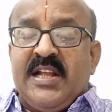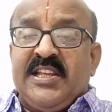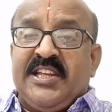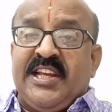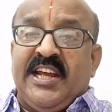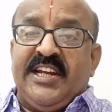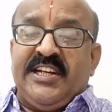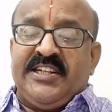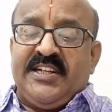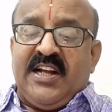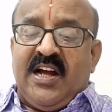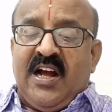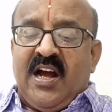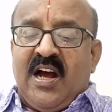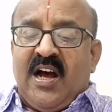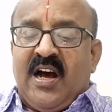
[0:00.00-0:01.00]
Chesta
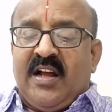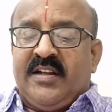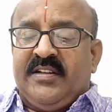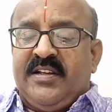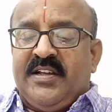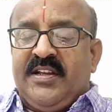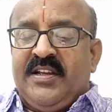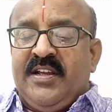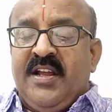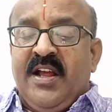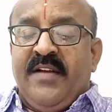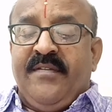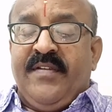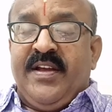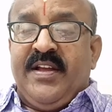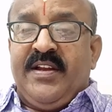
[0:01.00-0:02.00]
are the
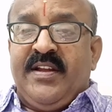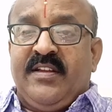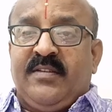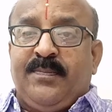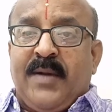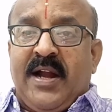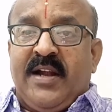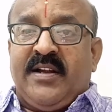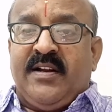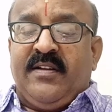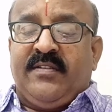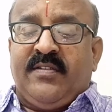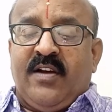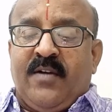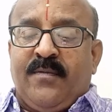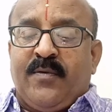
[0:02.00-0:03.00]
various
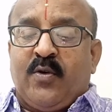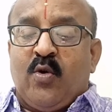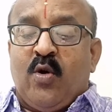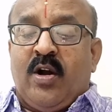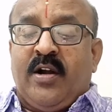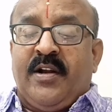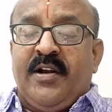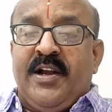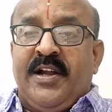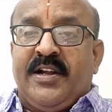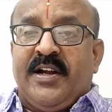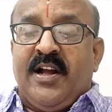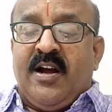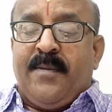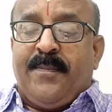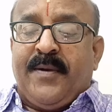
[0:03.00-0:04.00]
patterns of coordinated
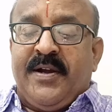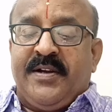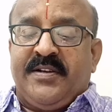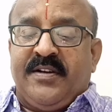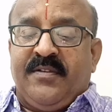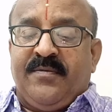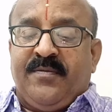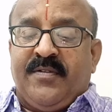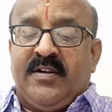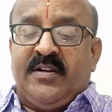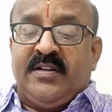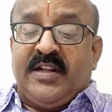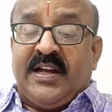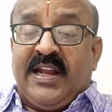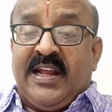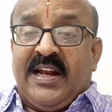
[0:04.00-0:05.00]
operation for
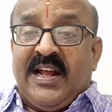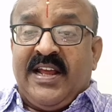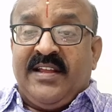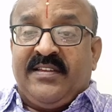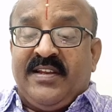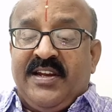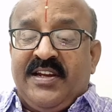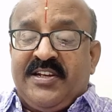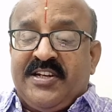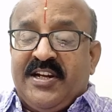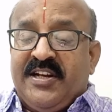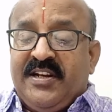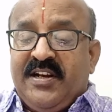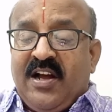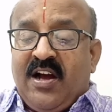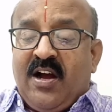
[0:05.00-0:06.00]
the
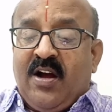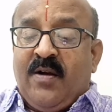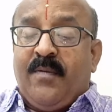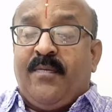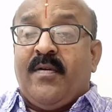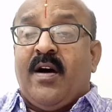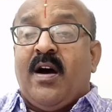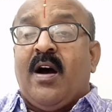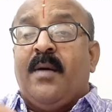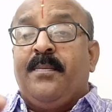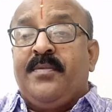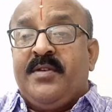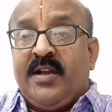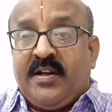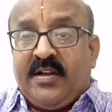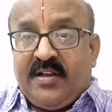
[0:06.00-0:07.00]
realization of
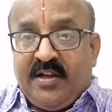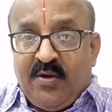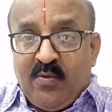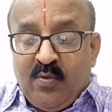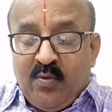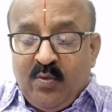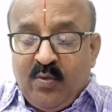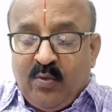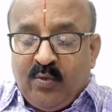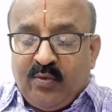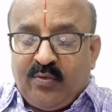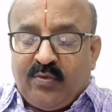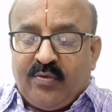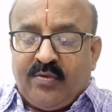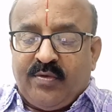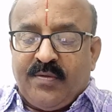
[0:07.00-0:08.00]

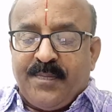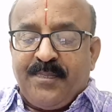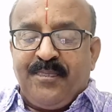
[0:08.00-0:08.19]
objectives.